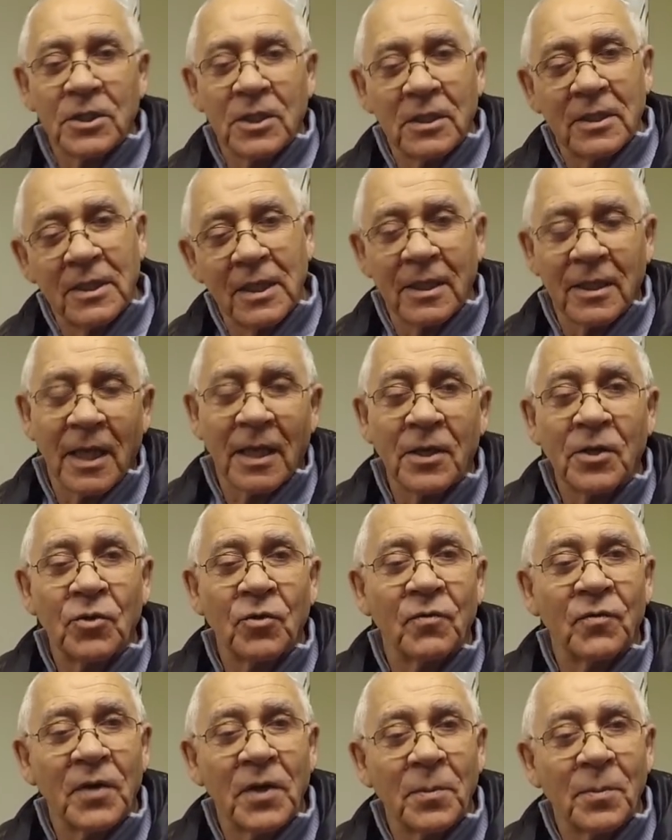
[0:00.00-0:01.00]
She said, thank
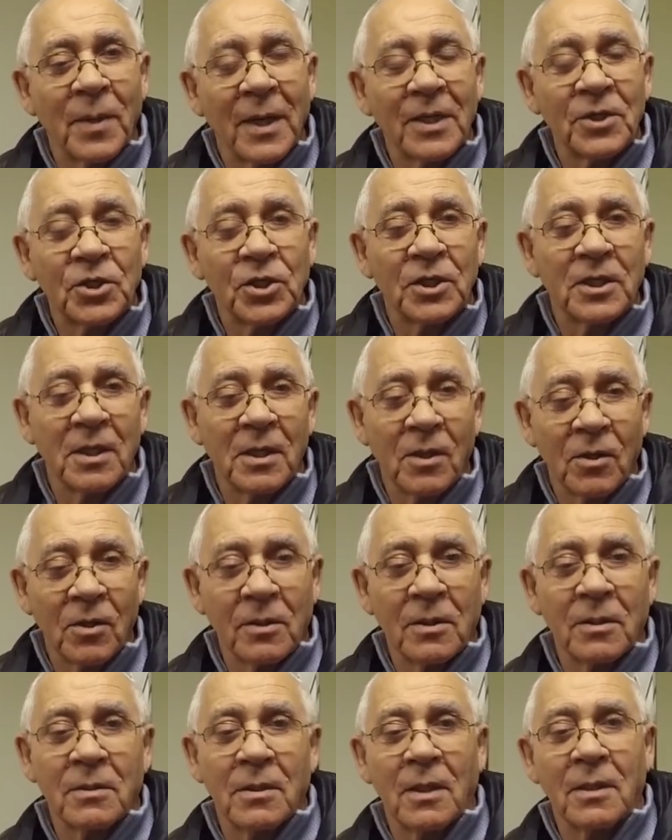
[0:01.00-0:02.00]
you very much. You
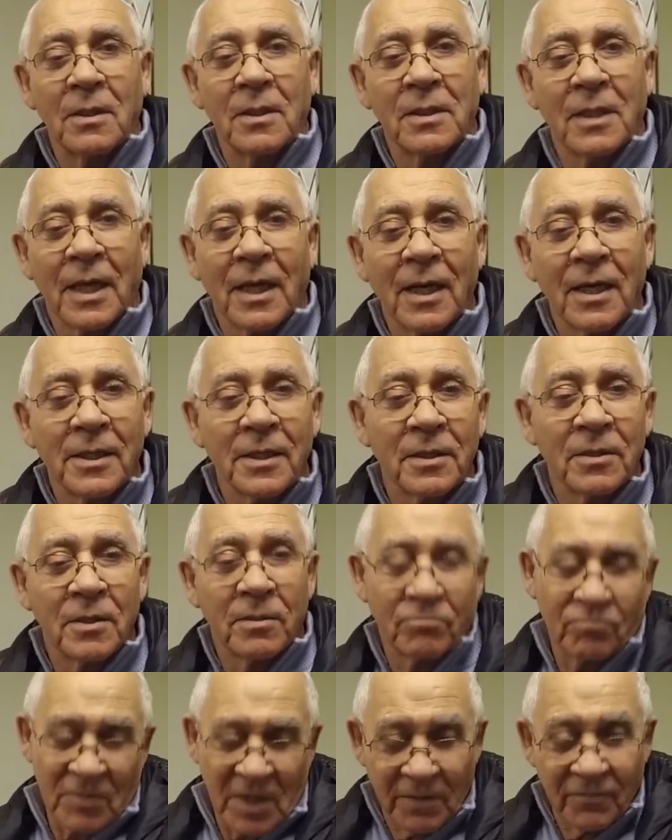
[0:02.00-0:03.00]
you did Italian,
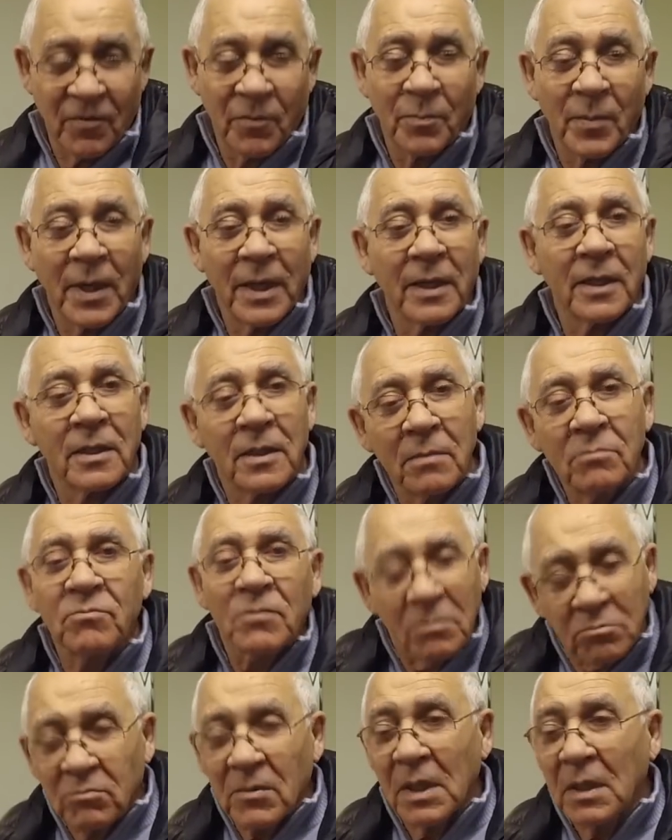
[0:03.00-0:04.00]
everybody.
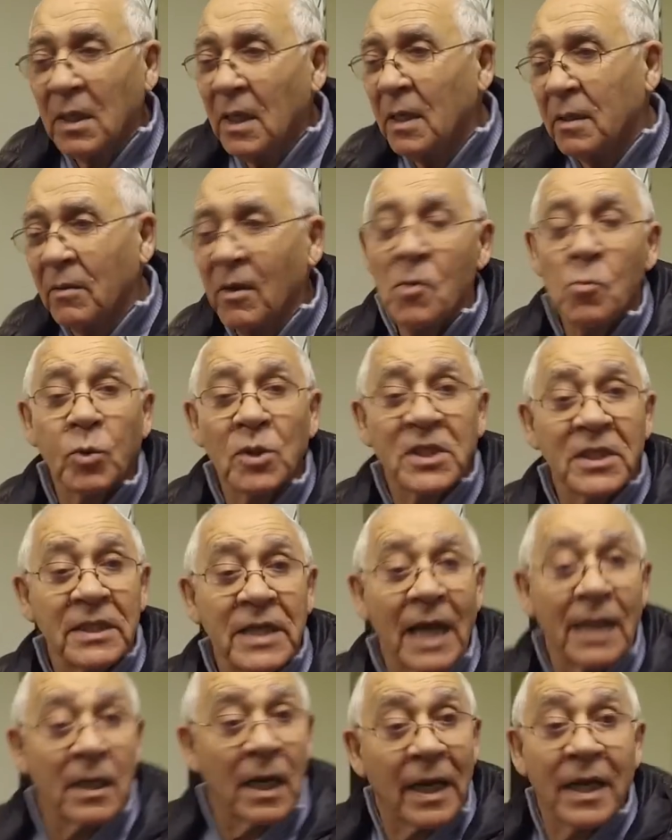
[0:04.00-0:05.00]
Yeah, it was
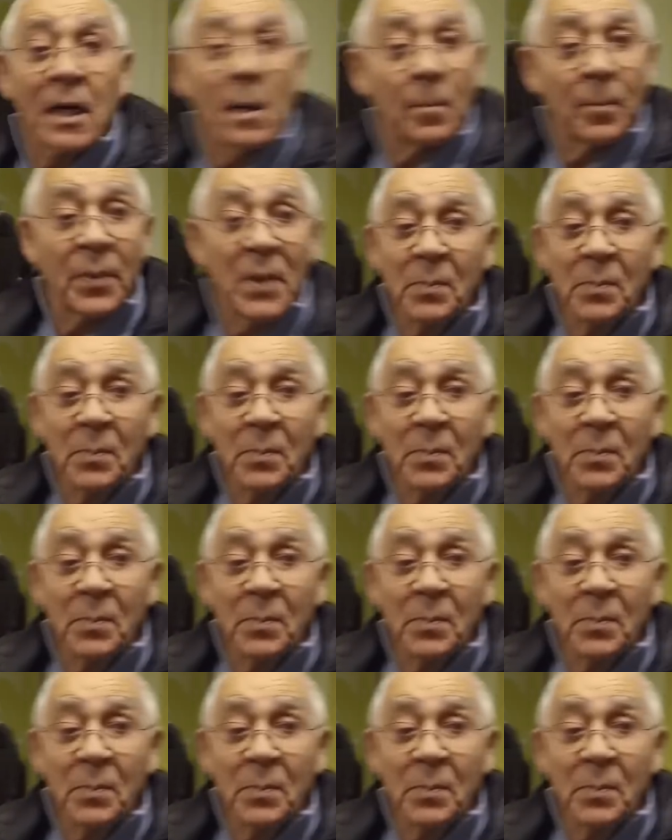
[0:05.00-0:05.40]
nice, a lot of